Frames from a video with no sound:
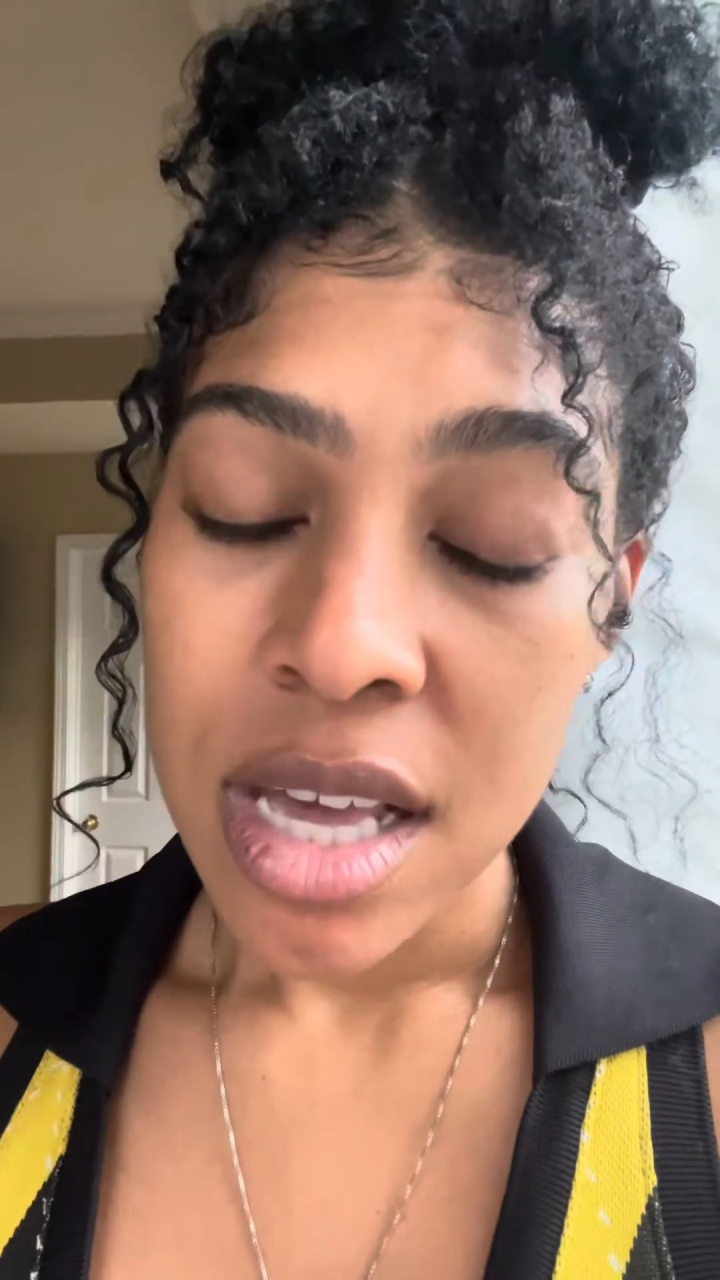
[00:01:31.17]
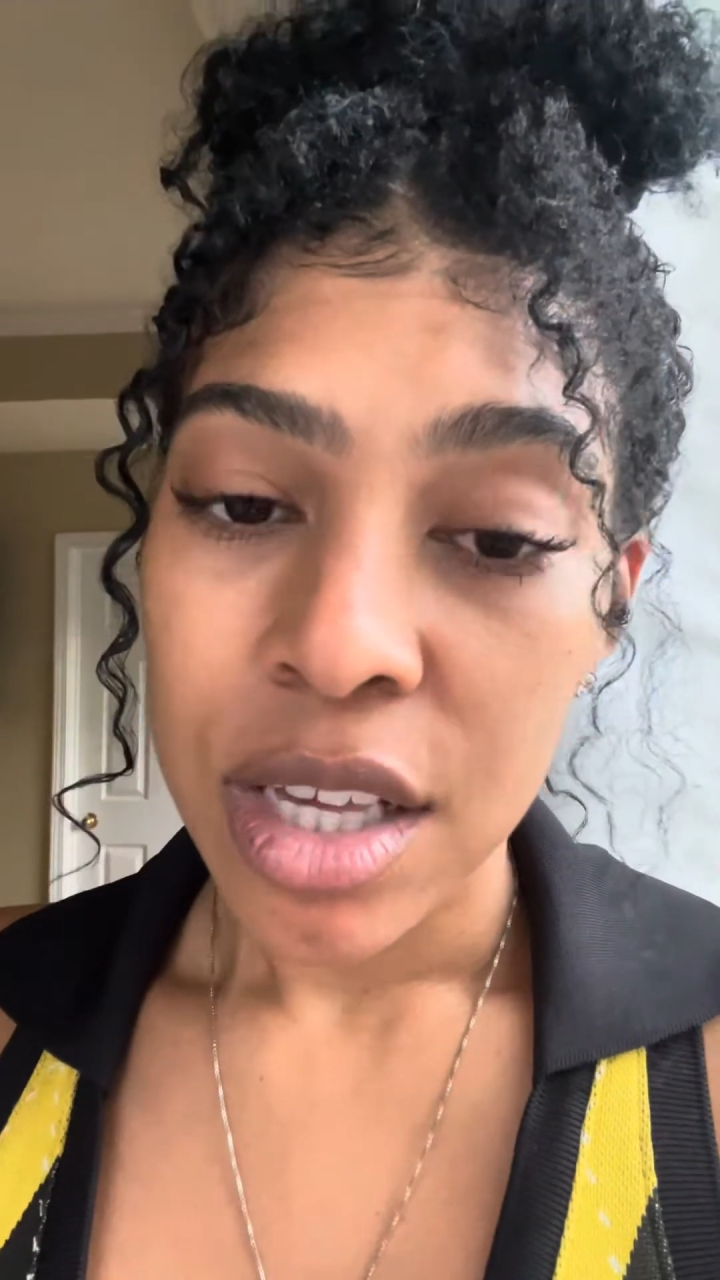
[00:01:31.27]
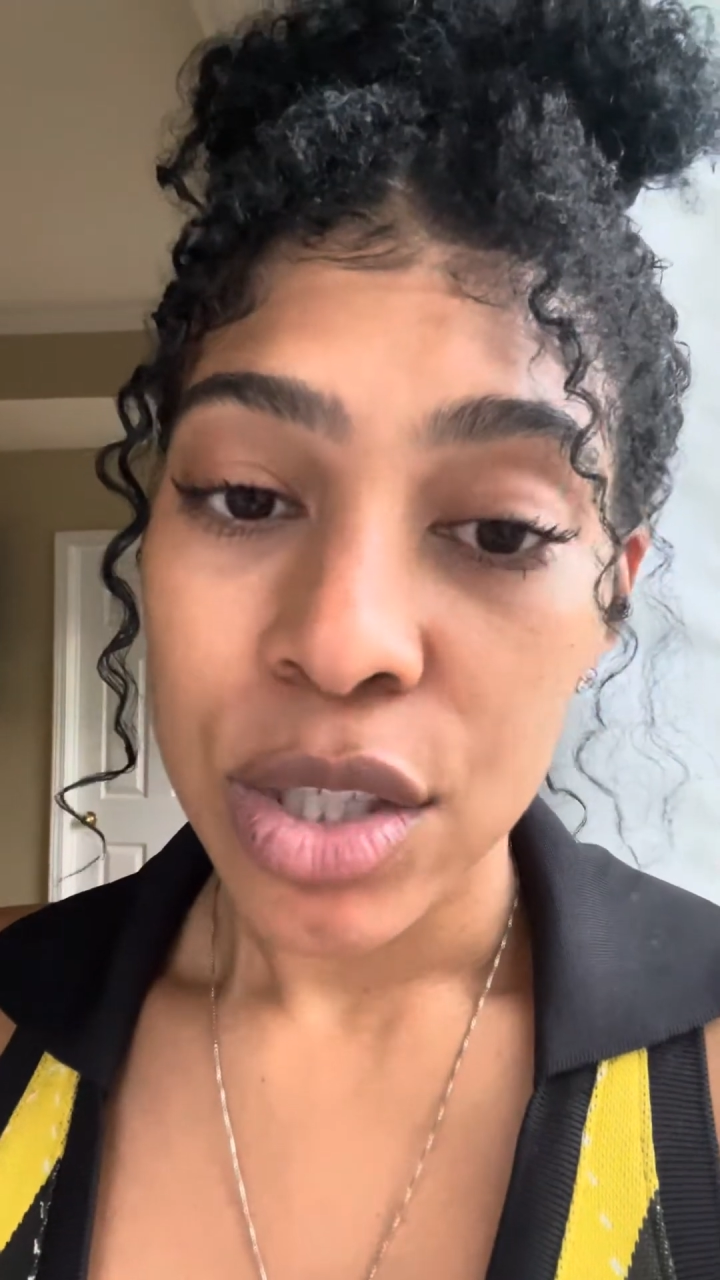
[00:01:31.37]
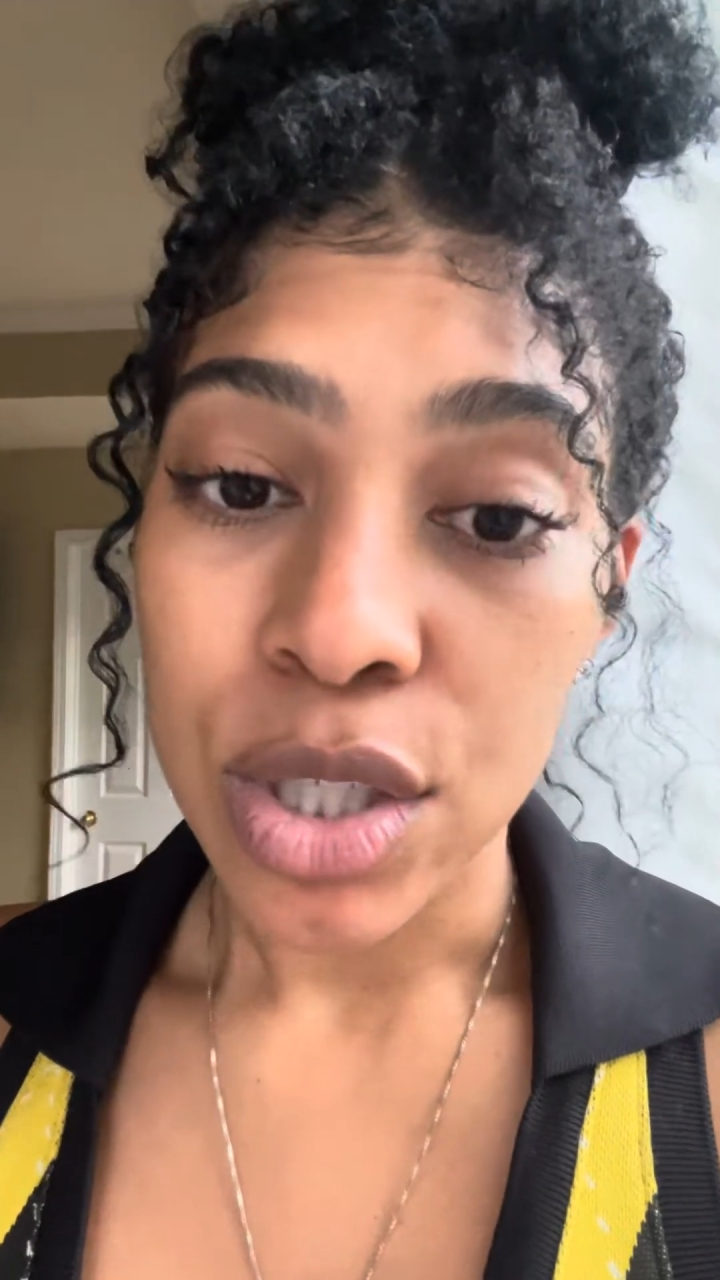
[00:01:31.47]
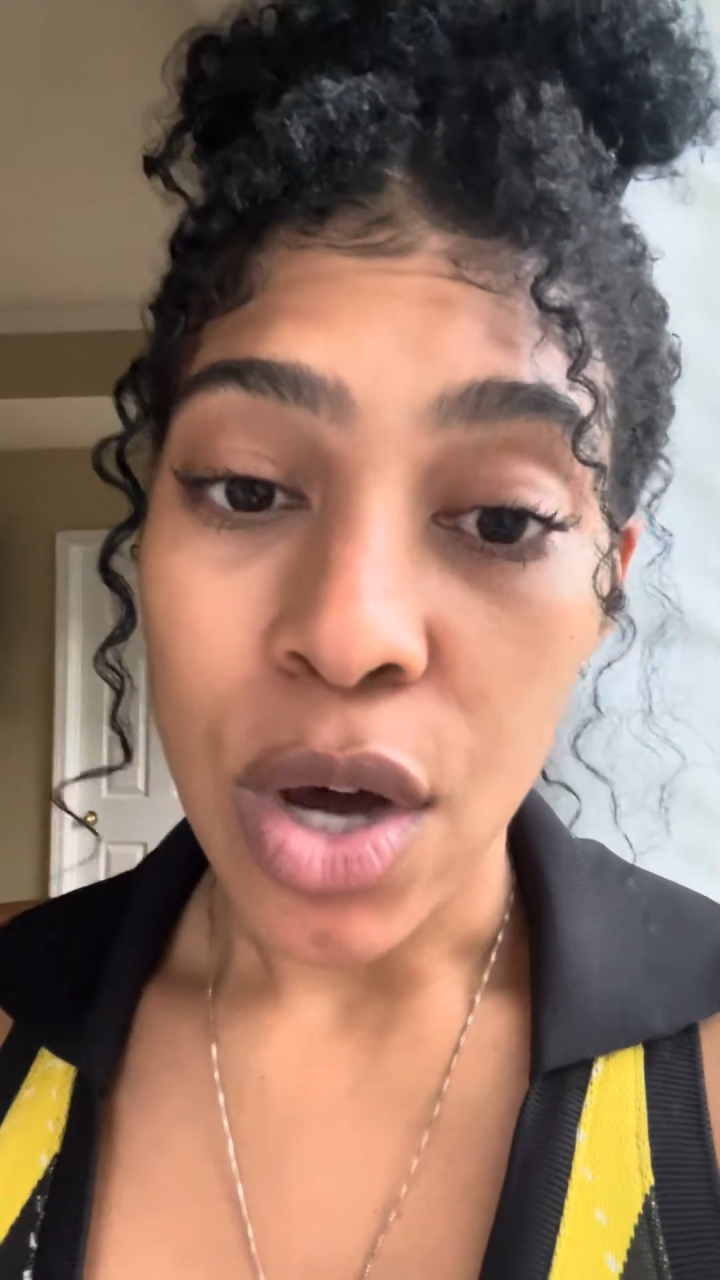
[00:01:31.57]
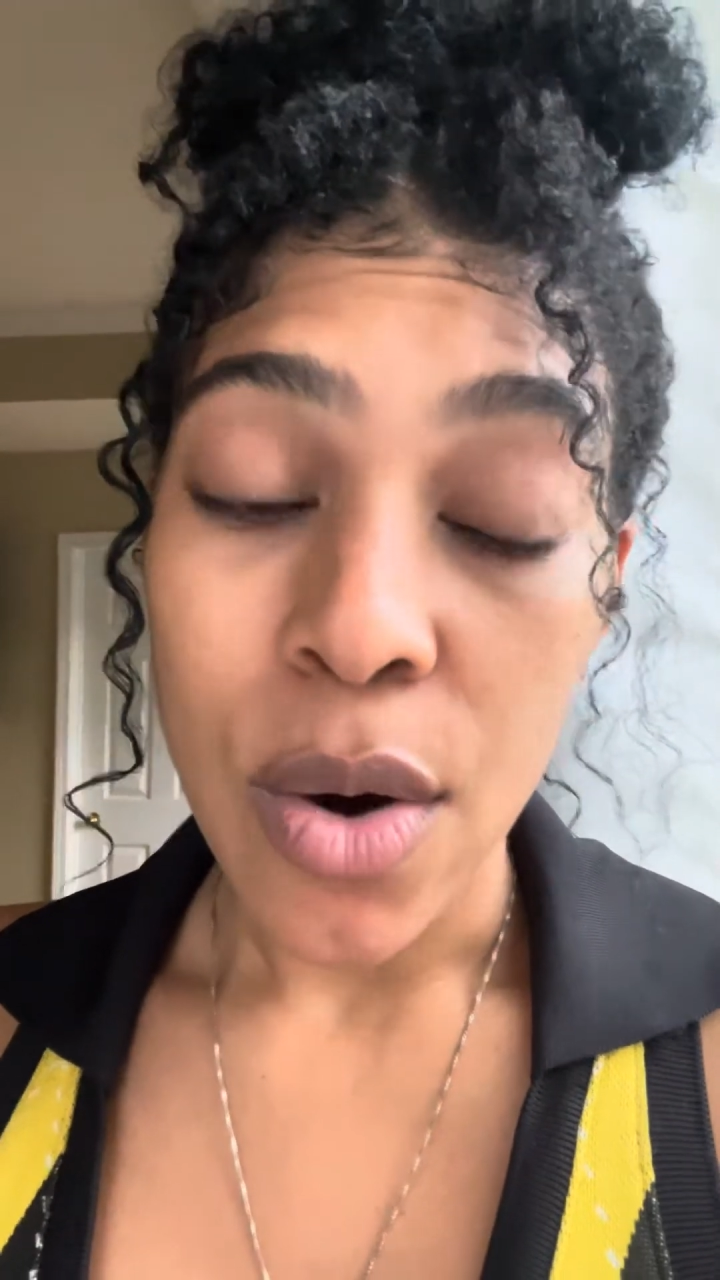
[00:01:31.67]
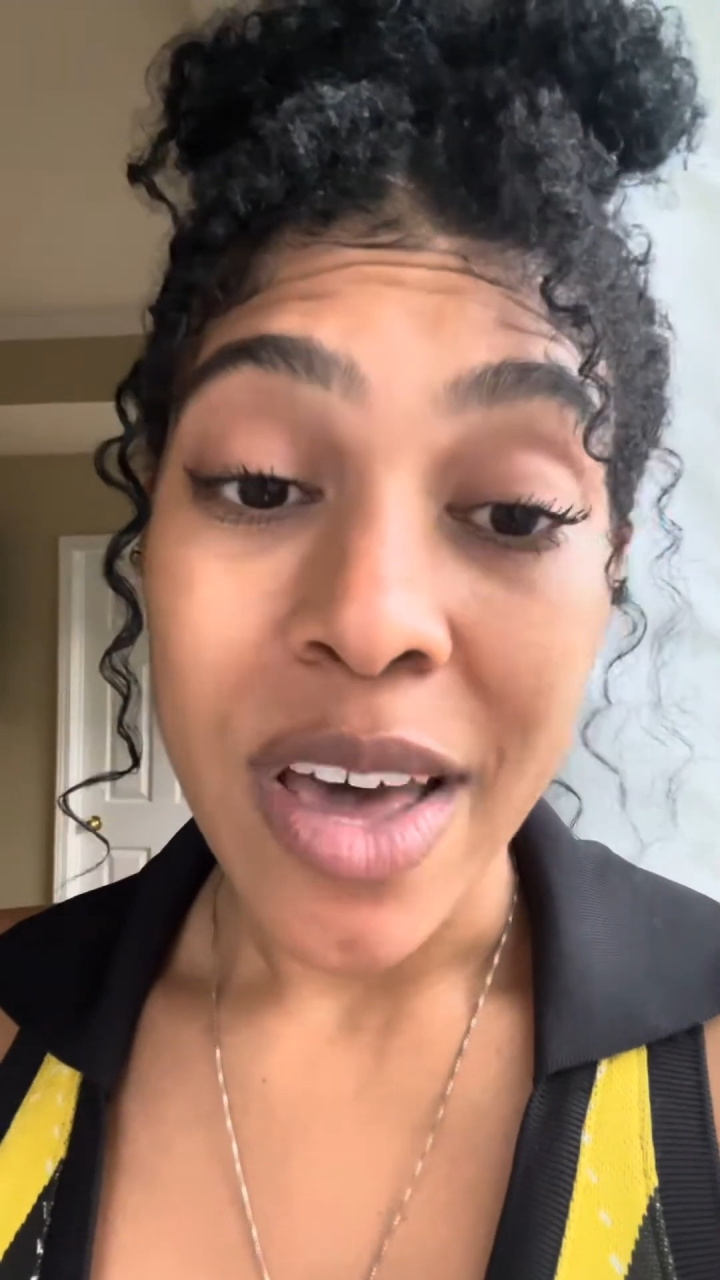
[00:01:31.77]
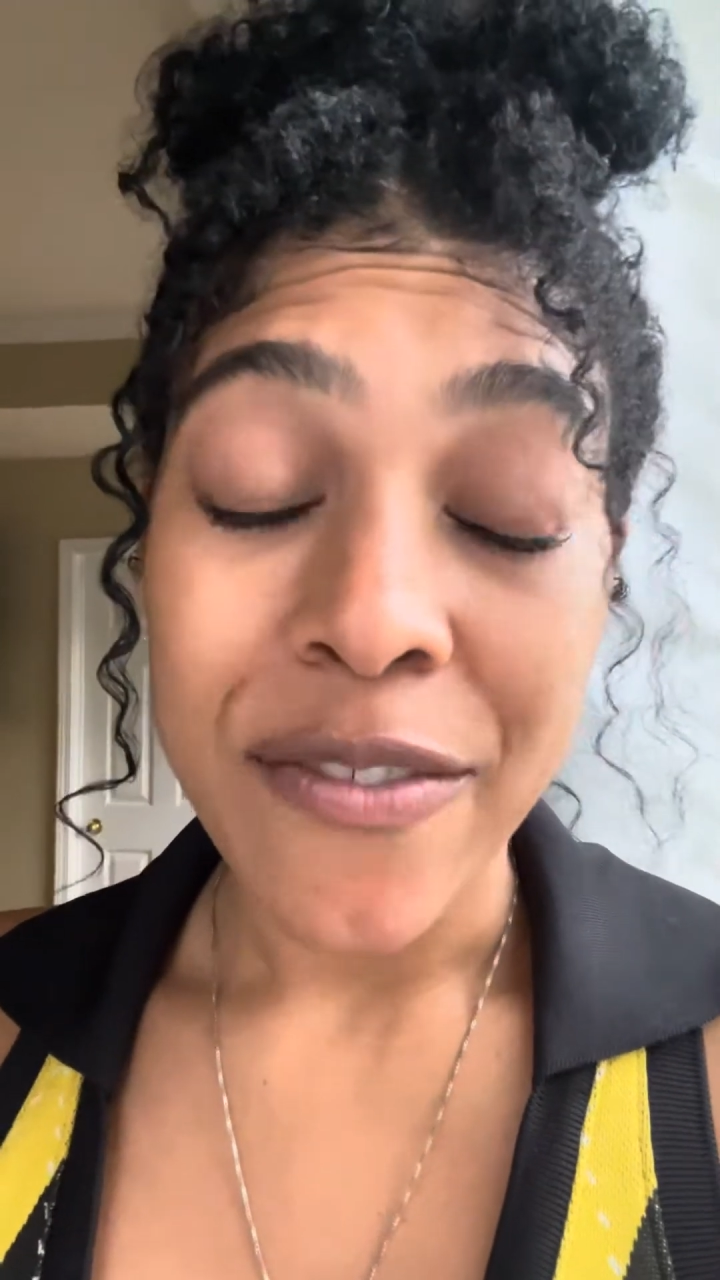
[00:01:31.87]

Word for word: So if